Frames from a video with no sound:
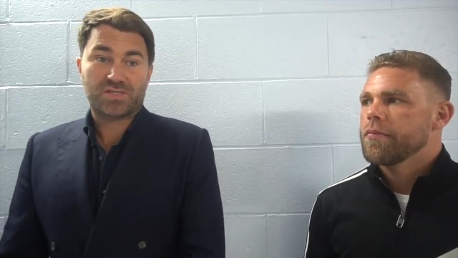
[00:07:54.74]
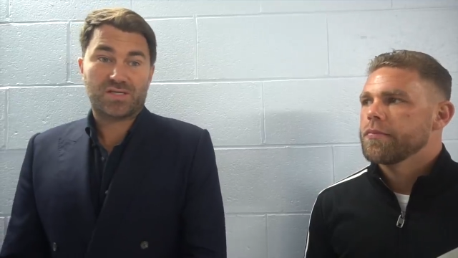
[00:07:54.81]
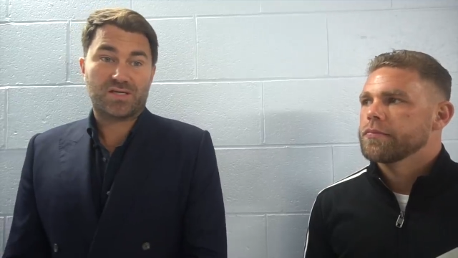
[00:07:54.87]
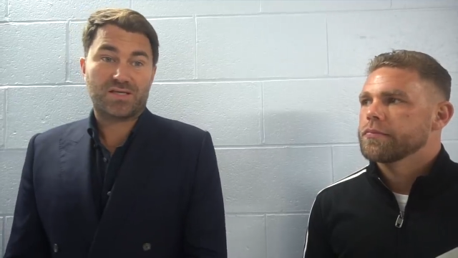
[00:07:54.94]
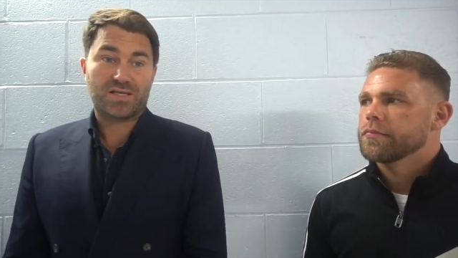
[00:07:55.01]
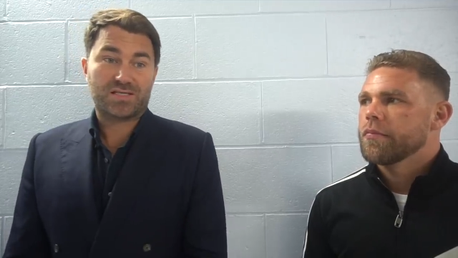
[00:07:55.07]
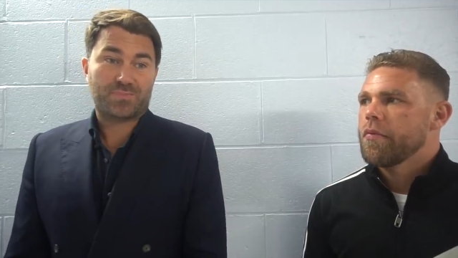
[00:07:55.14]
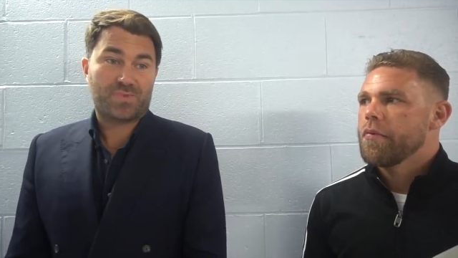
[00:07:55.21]

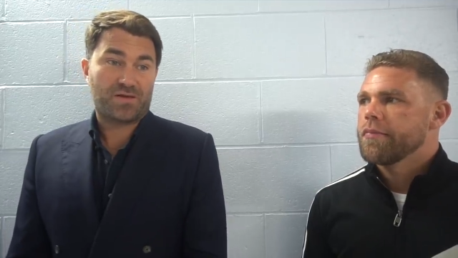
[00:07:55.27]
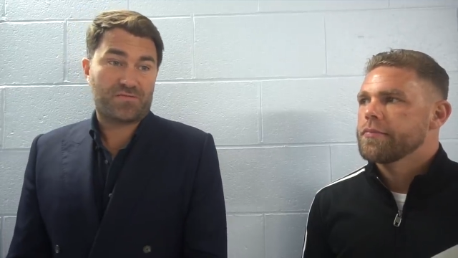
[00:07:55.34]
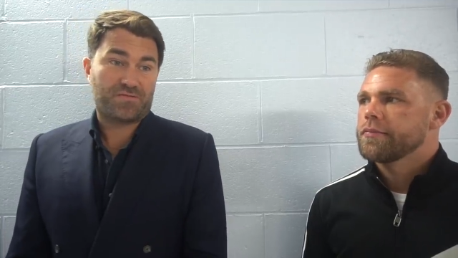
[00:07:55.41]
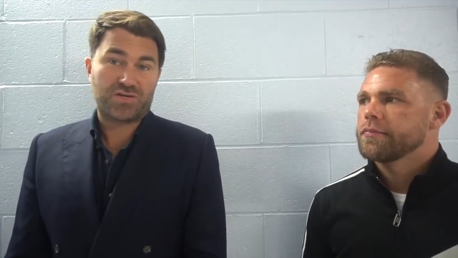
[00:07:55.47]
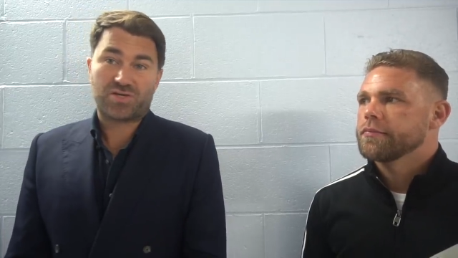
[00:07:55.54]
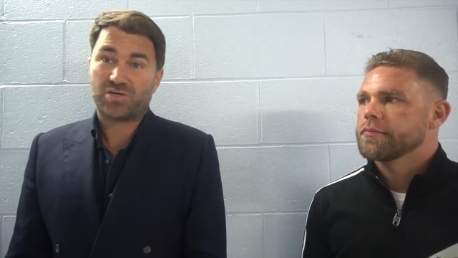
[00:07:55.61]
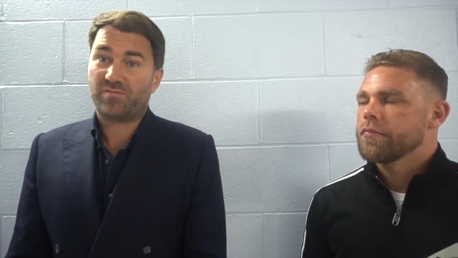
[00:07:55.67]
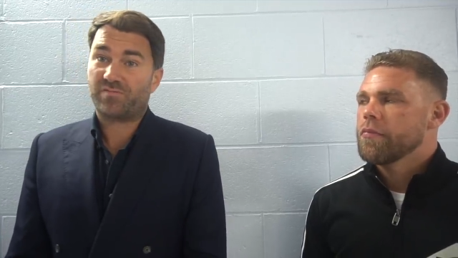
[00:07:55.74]
Speaker 1: that there's a bit of
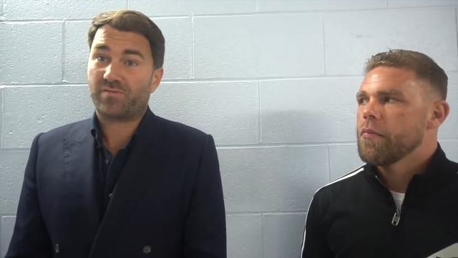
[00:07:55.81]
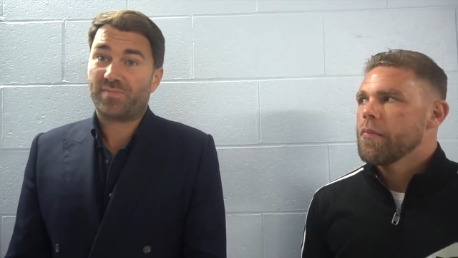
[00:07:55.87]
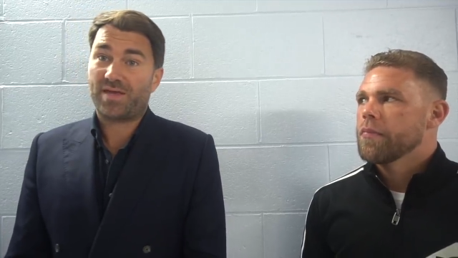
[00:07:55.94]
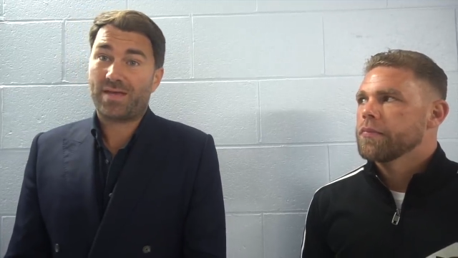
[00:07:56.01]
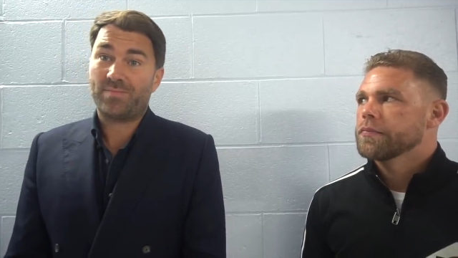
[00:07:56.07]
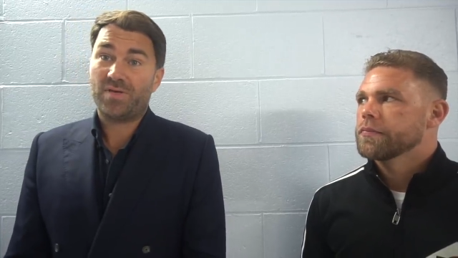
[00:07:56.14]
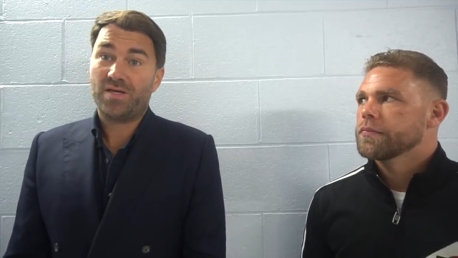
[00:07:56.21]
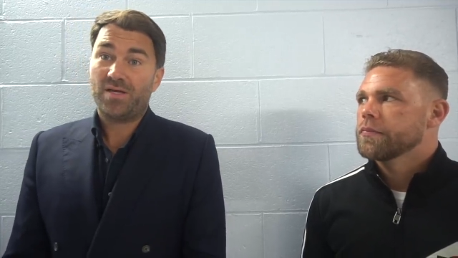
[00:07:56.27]
fishing from
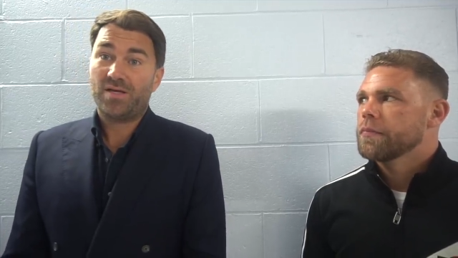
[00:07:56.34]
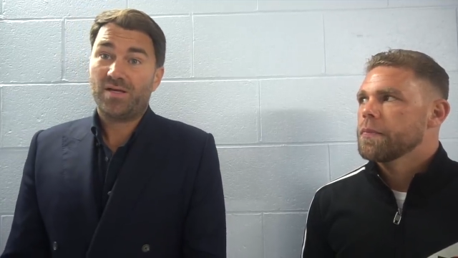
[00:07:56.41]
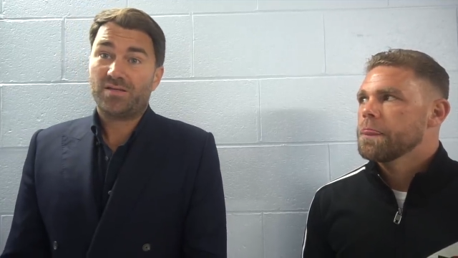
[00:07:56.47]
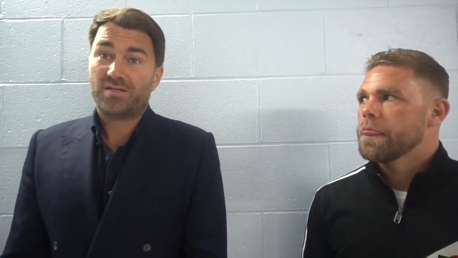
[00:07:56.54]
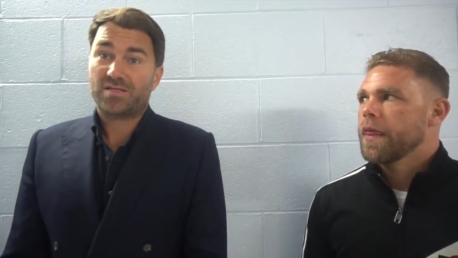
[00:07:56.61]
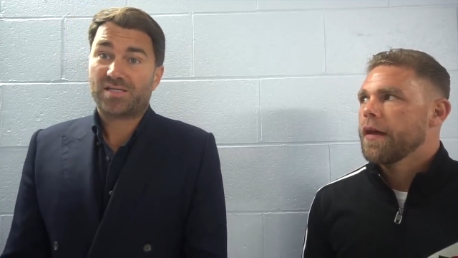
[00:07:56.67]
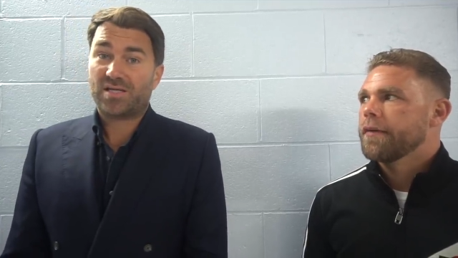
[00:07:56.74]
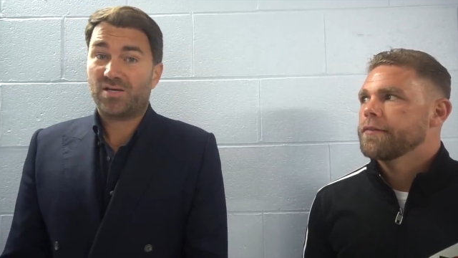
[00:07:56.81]
them
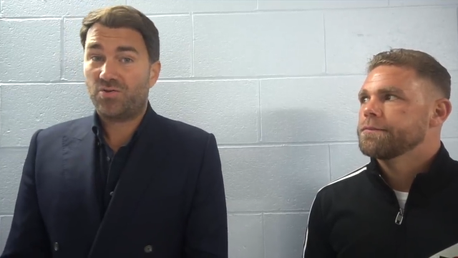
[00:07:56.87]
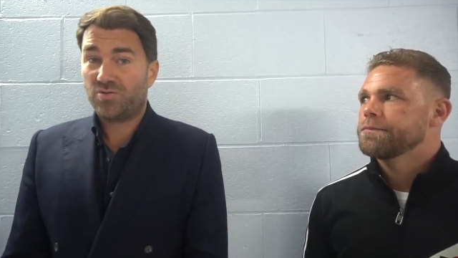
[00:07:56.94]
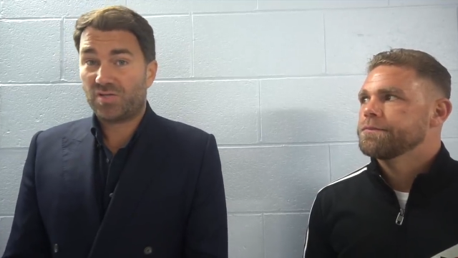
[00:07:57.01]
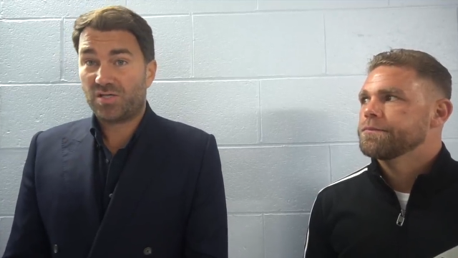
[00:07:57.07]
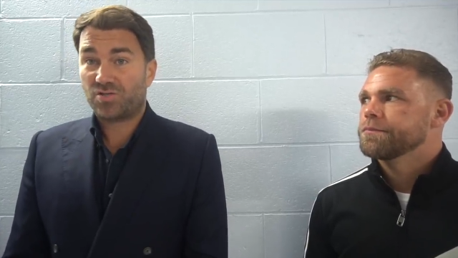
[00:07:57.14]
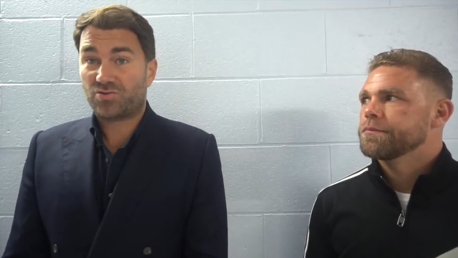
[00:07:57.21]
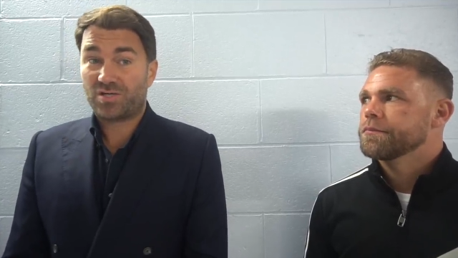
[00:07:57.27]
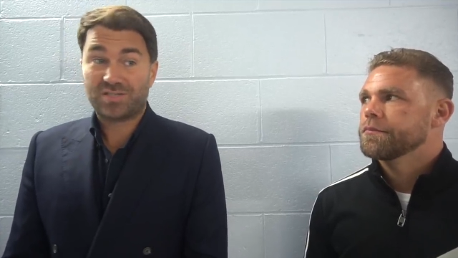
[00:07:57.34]
to see who's
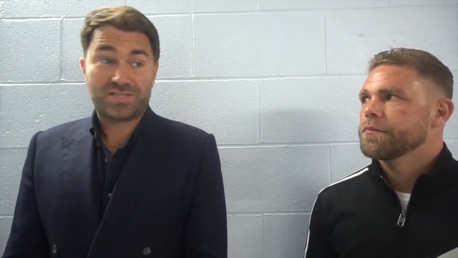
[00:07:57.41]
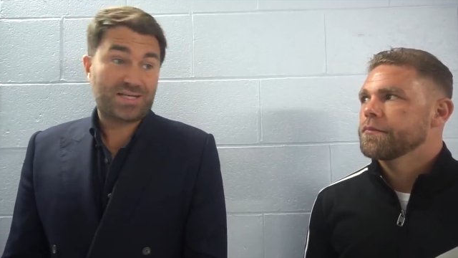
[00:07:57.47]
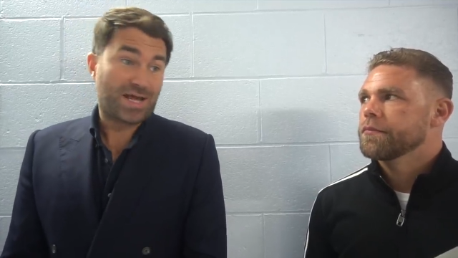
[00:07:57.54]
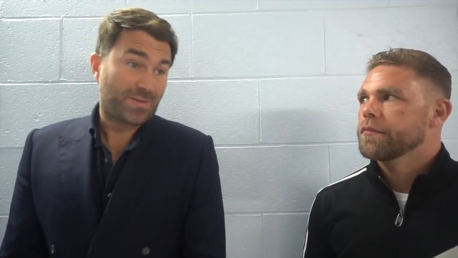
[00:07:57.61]
interested,